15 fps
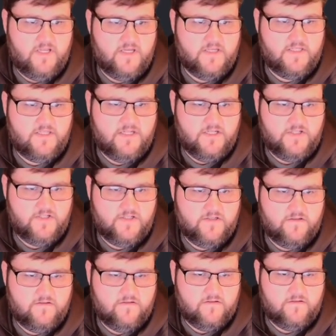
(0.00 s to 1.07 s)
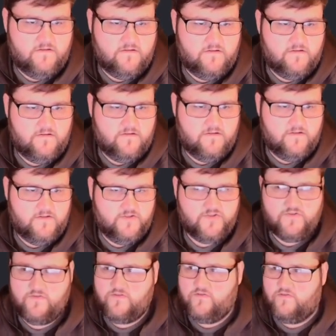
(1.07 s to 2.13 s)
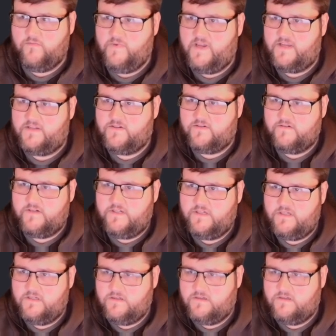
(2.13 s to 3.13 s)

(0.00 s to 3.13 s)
addition to your mastery.